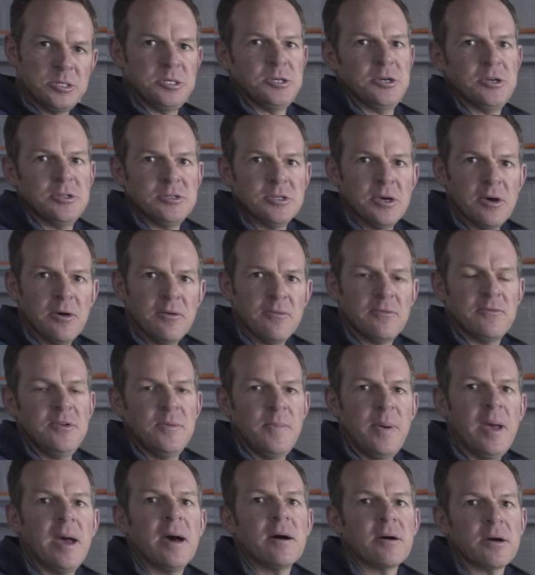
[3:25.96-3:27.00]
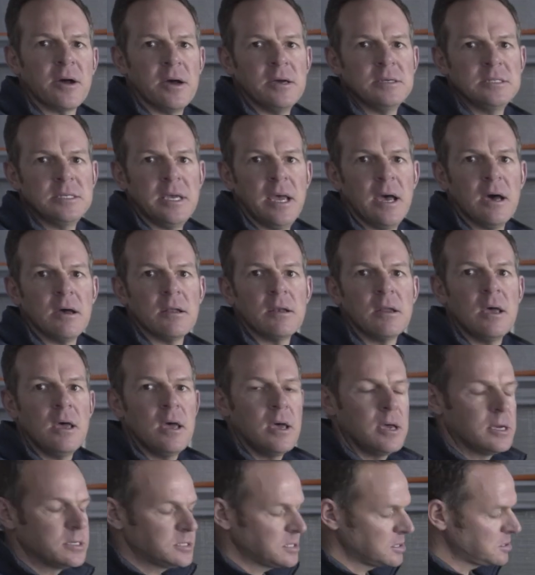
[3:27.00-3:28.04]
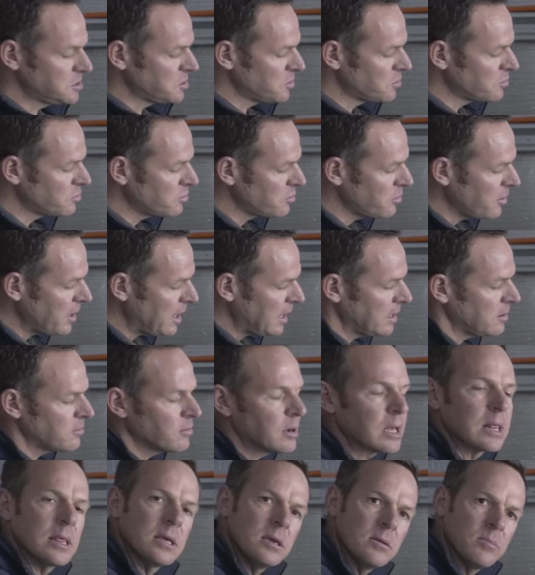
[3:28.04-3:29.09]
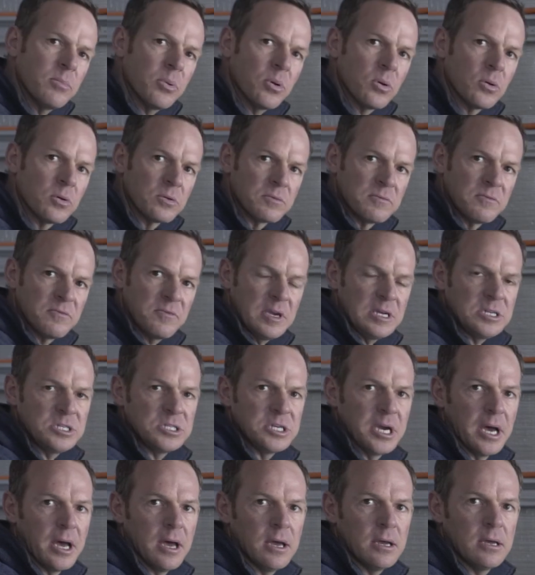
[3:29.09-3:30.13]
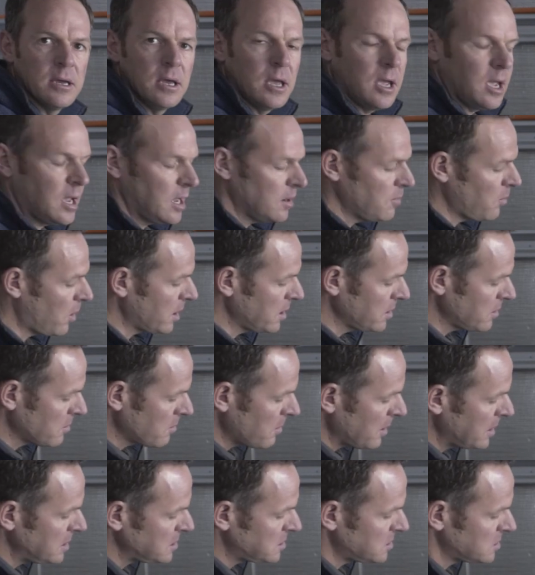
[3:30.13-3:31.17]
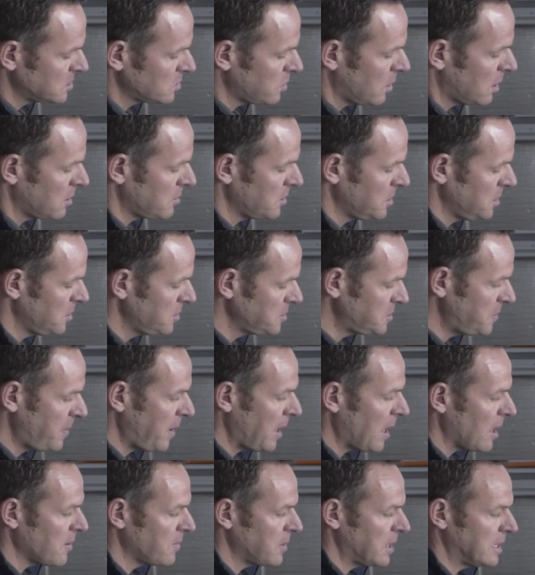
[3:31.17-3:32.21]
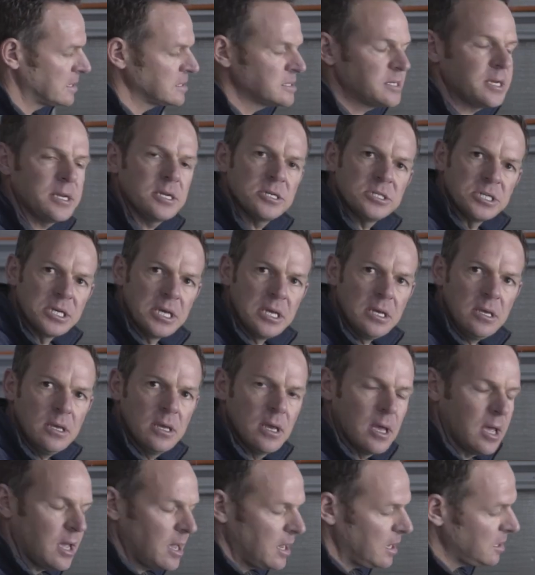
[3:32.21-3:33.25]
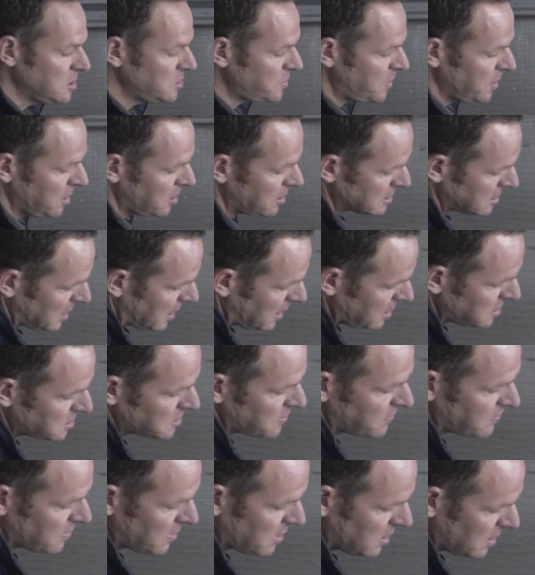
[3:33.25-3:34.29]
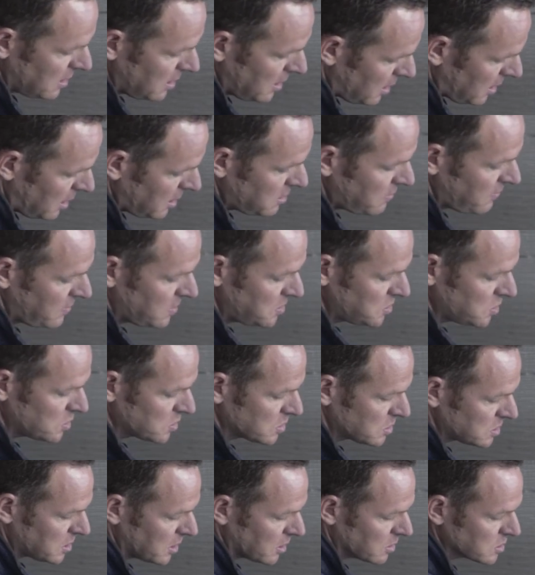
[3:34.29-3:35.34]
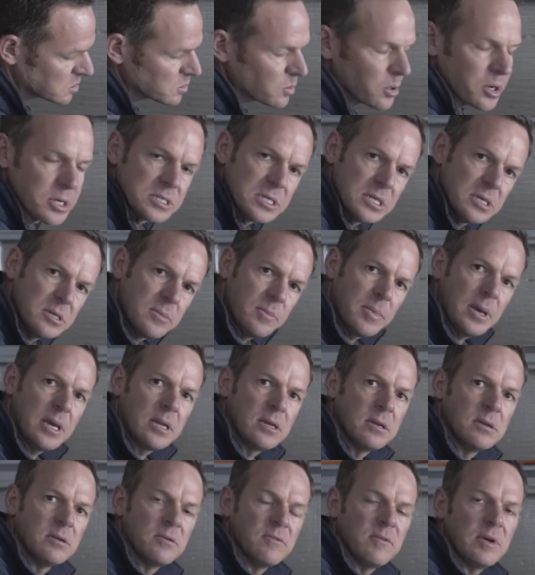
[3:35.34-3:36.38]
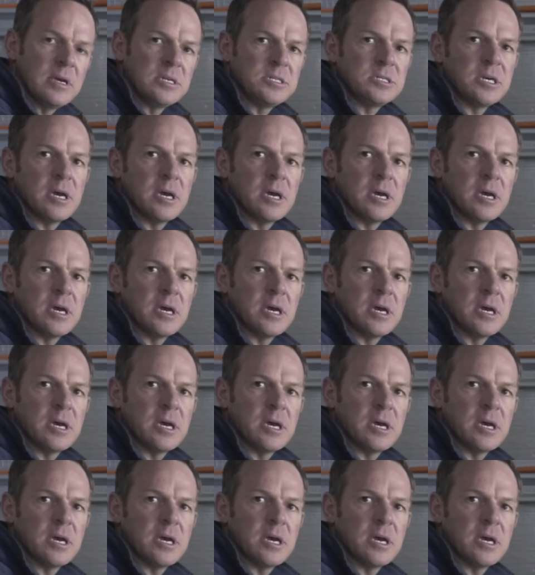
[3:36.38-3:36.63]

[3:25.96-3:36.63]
turns off, your power goes out. So it's a really, really important feature, and one of the reasons why we use Power Plus Energy is because each of the individual cells works independent of each